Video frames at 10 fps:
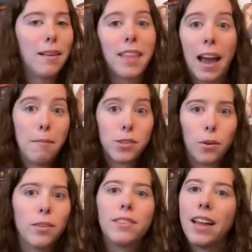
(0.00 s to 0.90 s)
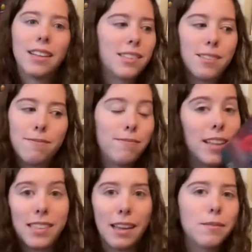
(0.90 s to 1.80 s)
I'm sold. That's
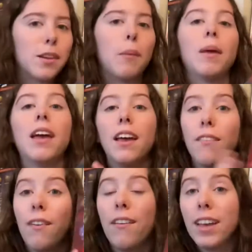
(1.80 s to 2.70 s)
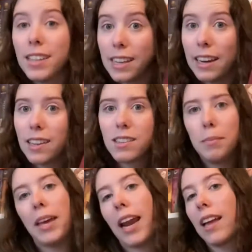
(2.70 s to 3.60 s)
it. So very excited to
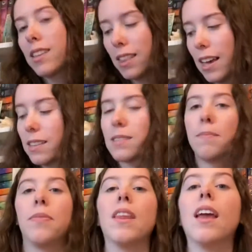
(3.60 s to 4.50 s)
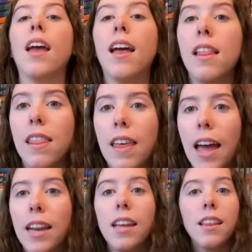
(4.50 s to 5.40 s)
be getting to this.
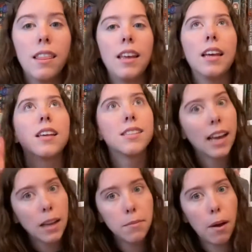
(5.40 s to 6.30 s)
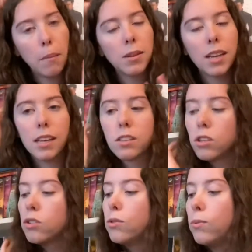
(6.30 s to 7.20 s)
Then the second prompt is
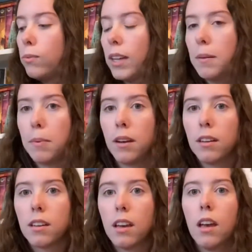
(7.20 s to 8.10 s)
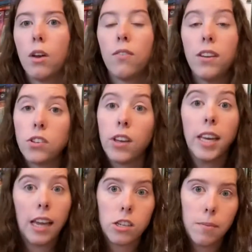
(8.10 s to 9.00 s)
to read a book featuring
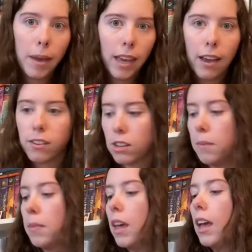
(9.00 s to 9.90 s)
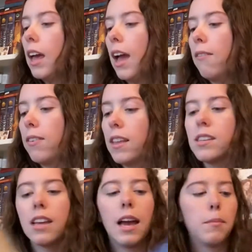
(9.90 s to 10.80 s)
an Asian main character, and for
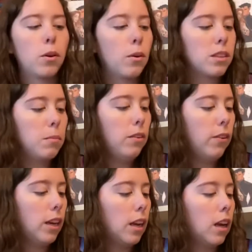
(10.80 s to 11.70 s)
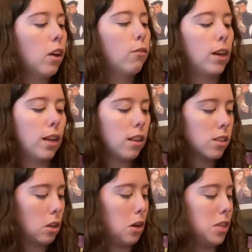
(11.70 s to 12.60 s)
this I'm going to be reading Written in the
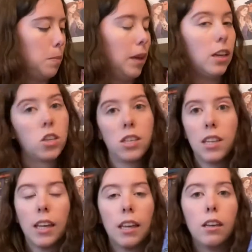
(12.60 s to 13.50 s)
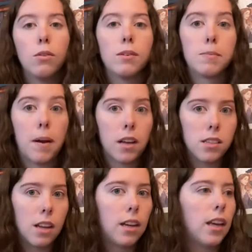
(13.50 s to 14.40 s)
Stars by Yeasha Saeed, who is
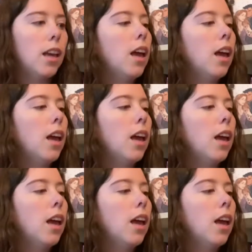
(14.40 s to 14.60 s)
Pakistani.